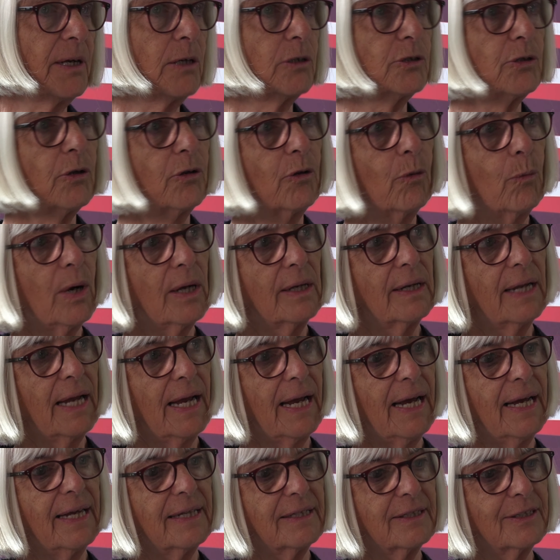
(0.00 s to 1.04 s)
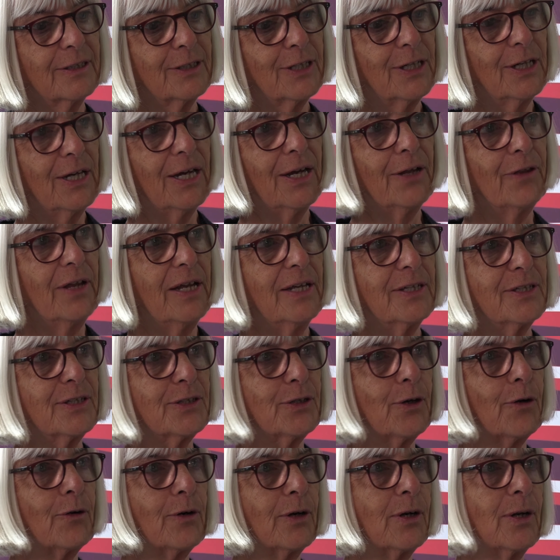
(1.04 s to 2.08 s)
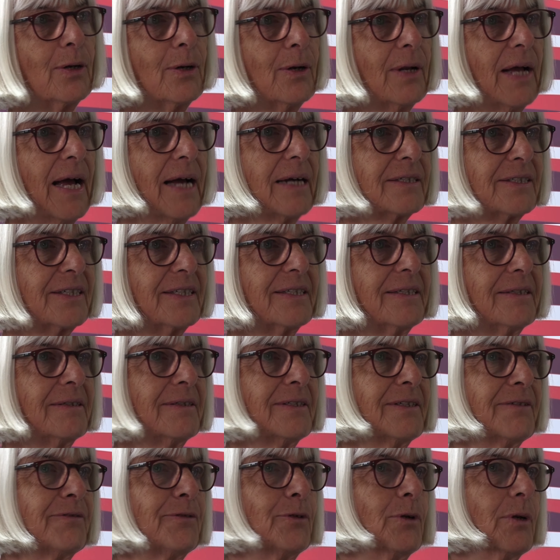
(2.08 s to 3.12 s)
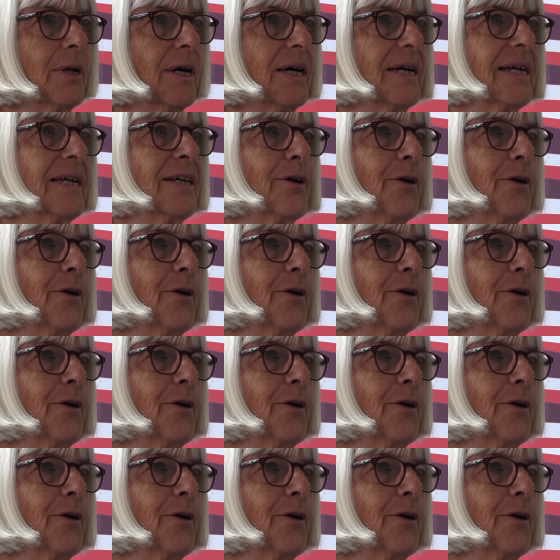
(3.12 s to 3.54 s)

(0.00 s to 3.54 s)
because on the one hand, the historical accident, if you like,